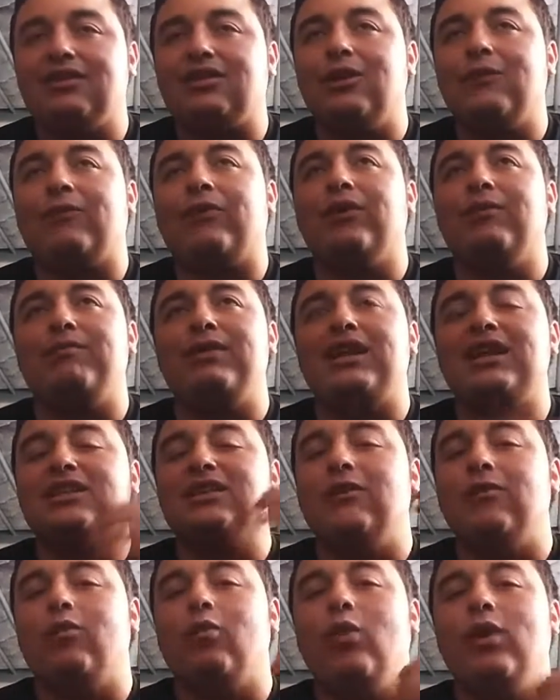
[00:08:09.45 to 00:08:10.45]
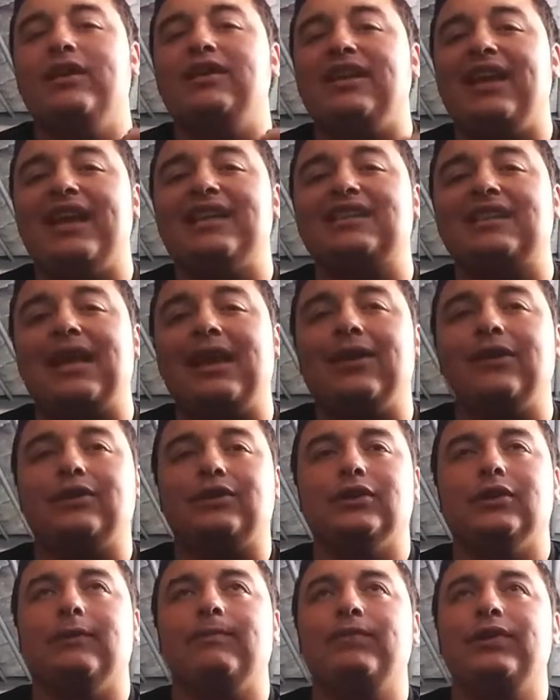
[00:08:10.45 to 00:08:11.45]
So, because of one guest
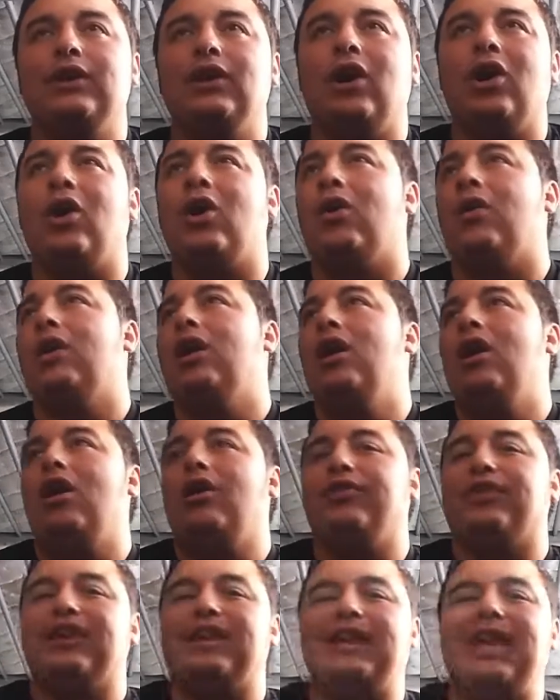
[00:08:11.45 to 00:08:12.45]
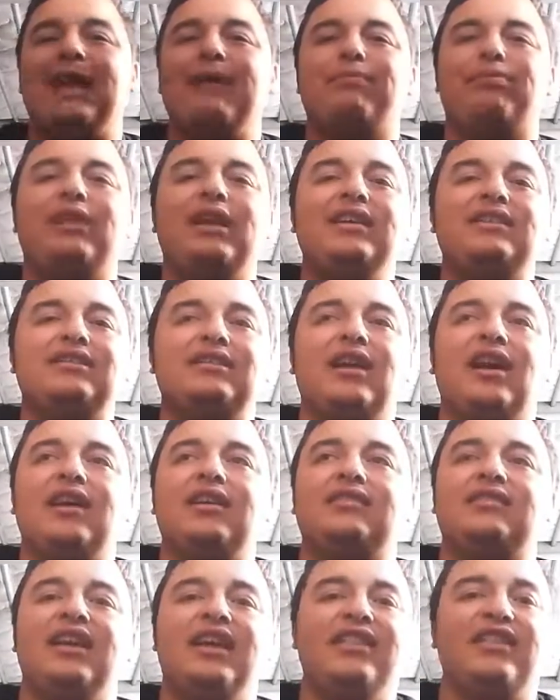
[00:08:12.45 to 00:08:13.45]
character, oh, the gameplay
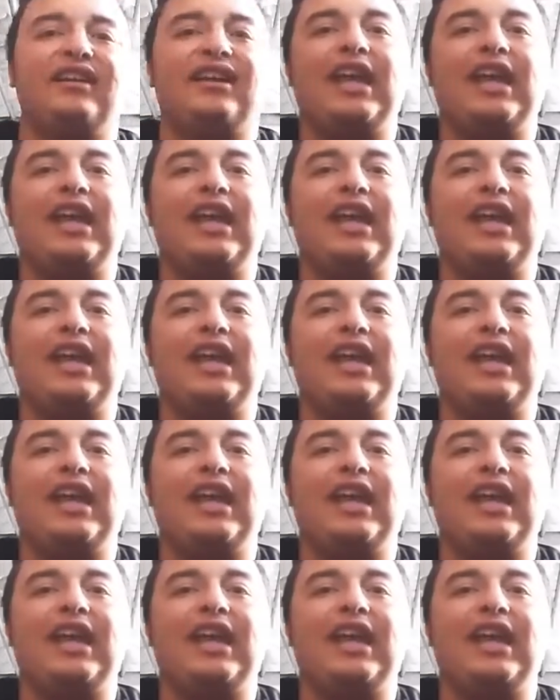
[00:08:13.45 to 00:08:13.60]
sucks, the